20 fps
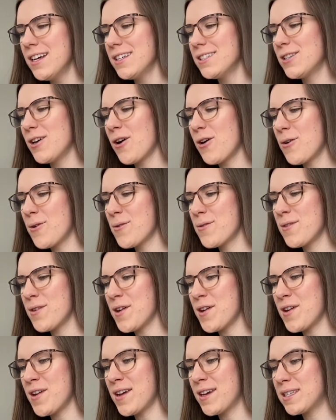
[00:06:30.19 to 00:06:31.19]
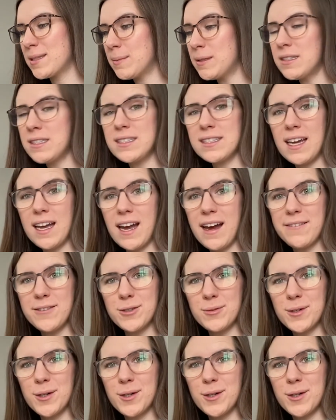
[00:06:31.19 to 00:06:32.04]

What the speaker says: So the expenses I have to